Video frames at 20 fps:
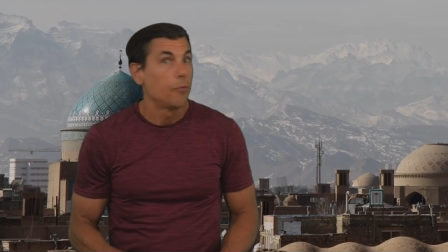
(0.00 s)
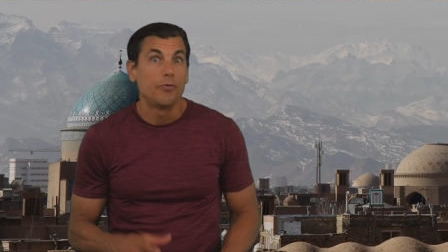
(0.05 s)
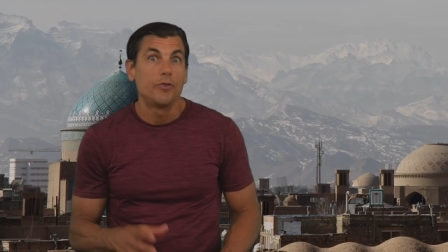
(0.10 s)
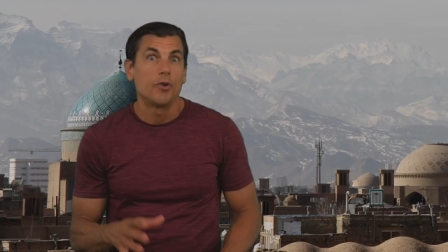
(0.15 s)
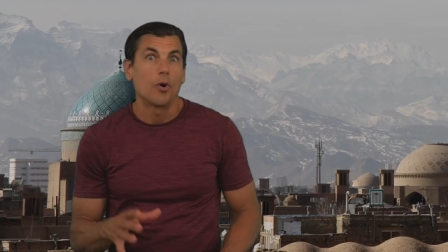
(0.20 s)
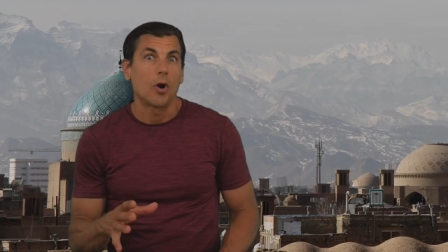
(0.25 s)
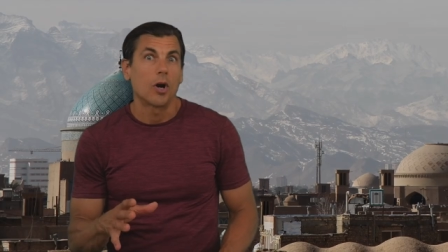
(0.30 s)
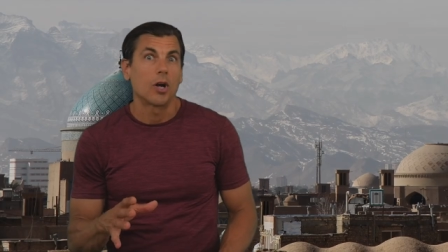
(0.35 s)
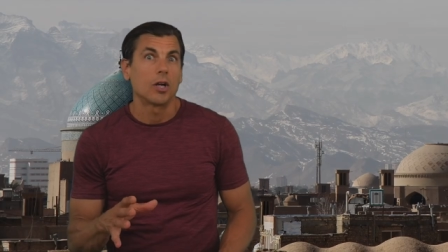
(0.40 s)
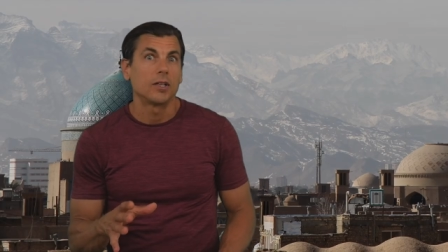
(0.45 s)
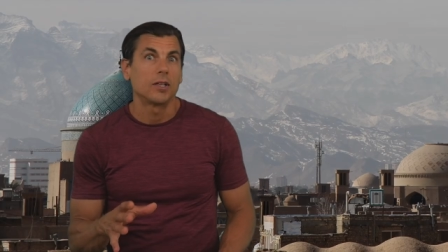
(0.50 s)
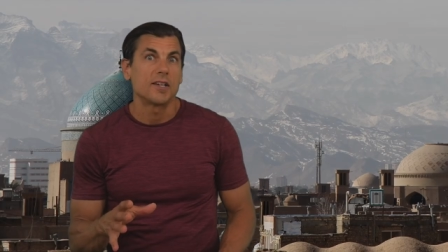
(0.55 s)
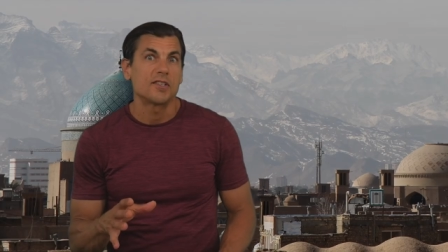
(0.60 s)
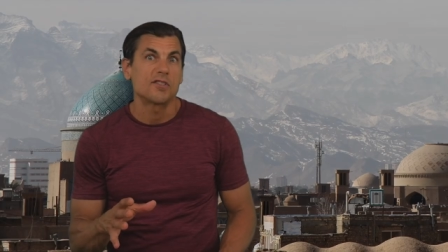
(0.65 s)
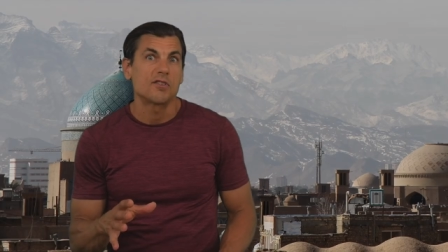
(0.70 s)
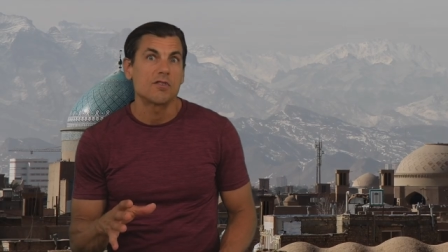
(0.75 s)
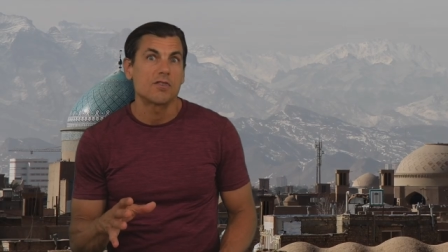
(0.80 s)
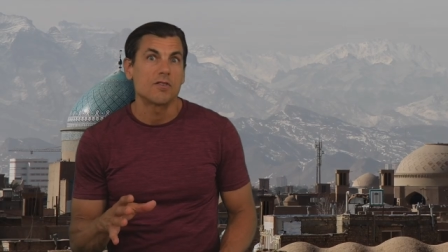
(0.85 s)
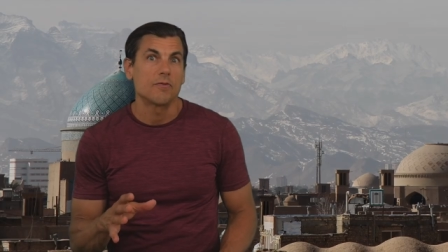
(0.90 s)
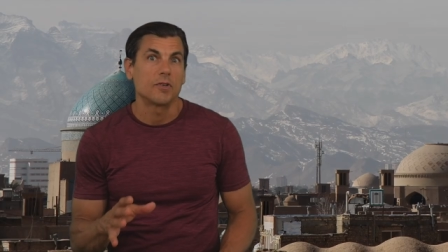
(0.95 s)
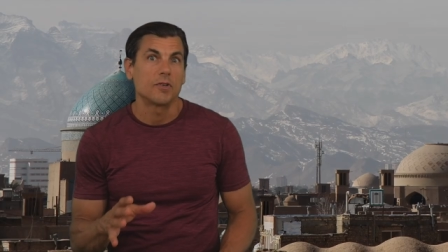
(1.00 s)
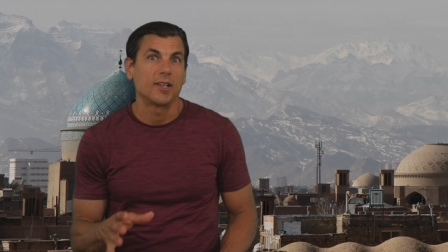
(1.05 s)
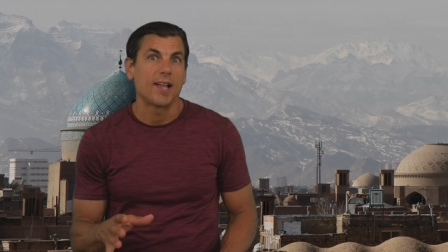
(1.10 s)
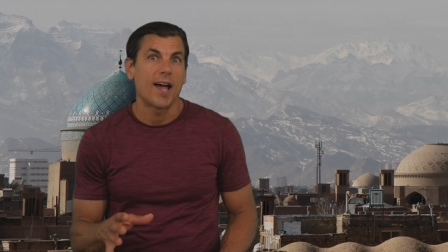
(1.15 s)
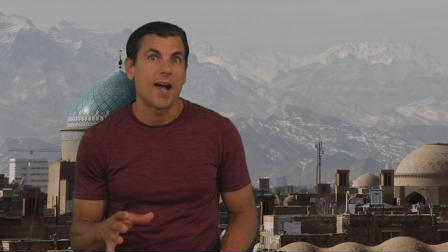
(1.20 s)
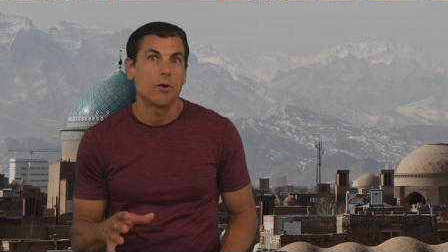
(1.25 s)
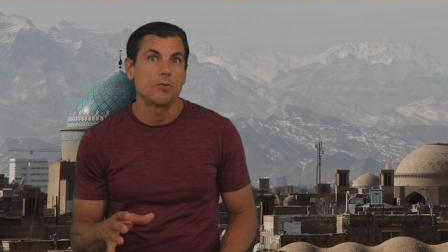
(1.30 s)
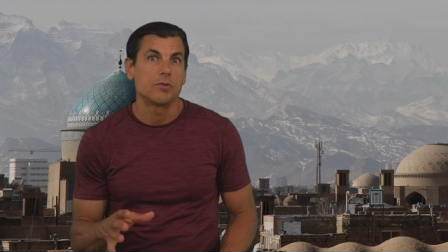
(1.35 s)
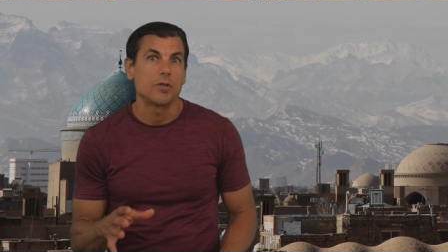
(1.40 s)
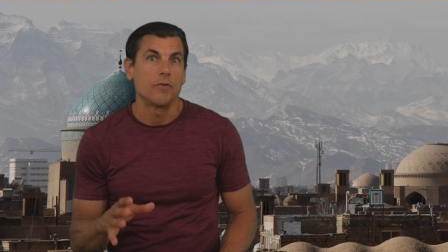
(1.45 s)
There are clusters of
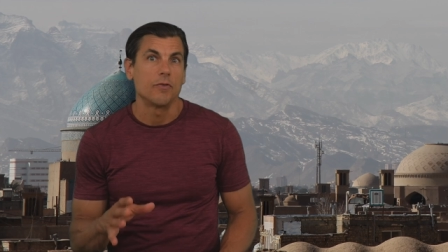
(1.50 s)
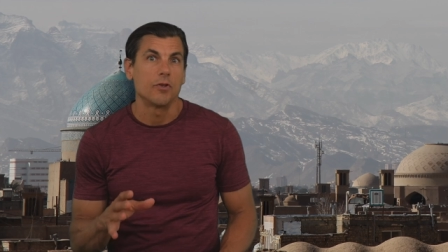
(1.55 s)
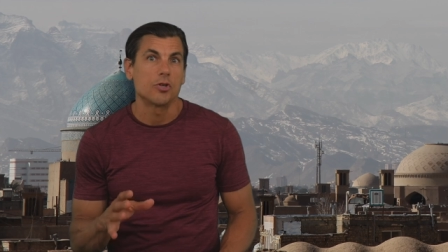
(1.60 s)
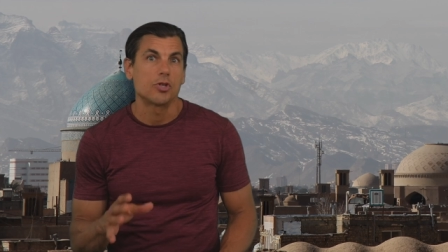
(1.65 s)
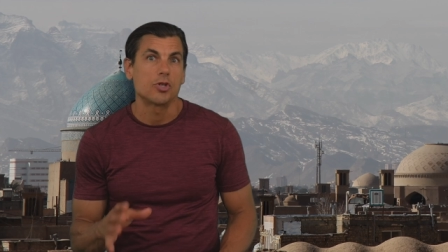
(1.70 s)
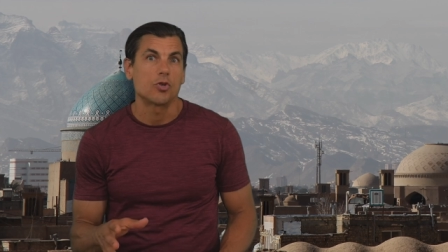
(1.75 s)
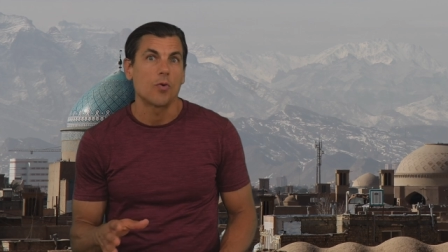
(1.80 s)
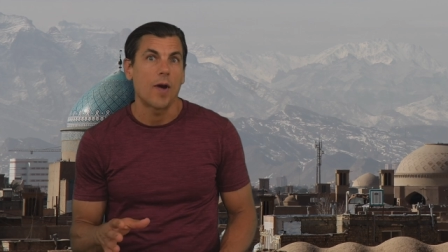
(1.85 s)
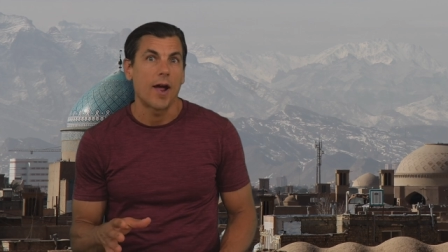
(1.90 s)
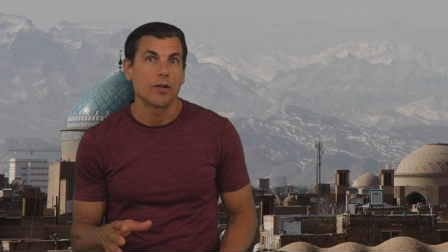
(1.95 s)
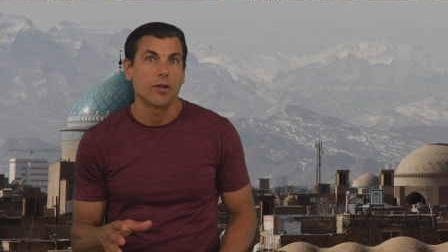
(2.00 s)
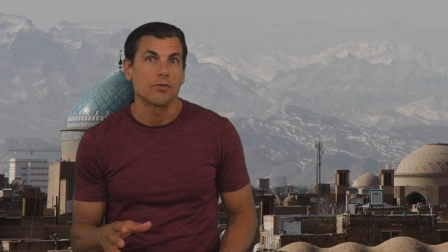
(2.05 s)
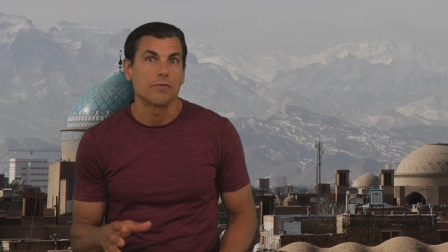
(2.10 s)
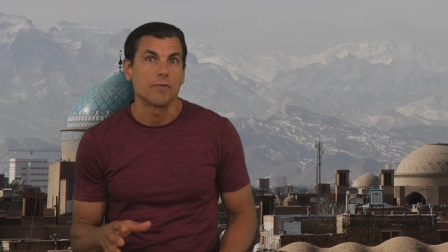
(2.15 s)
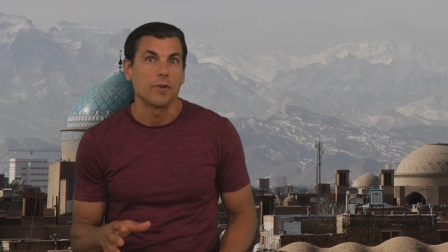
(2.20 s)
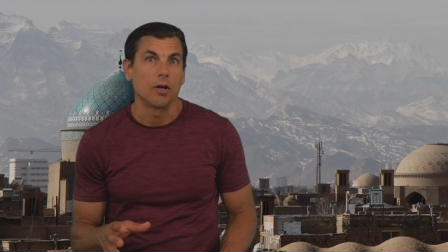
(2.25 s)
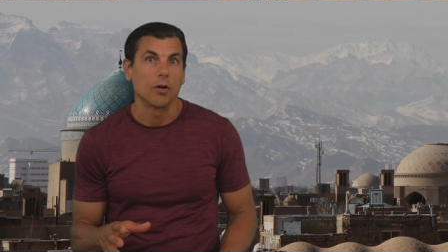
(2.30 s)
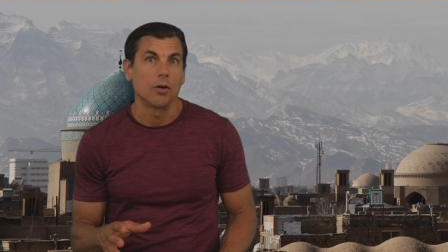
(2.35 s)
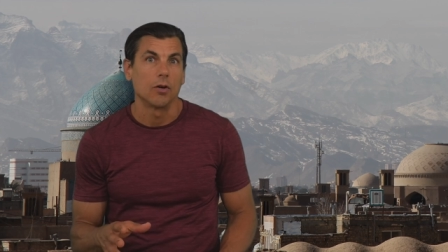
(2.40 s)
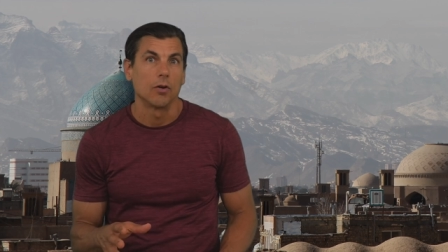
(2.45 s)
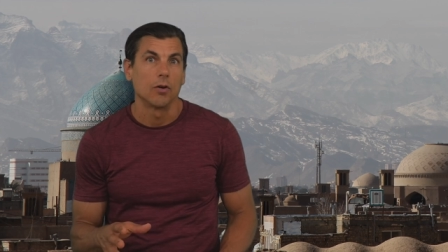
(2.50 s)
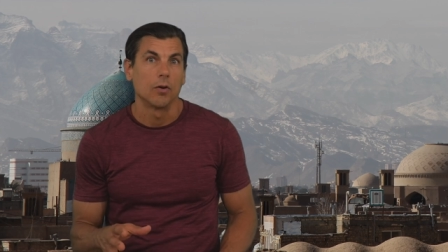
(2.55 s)
clouds in the stratosphere.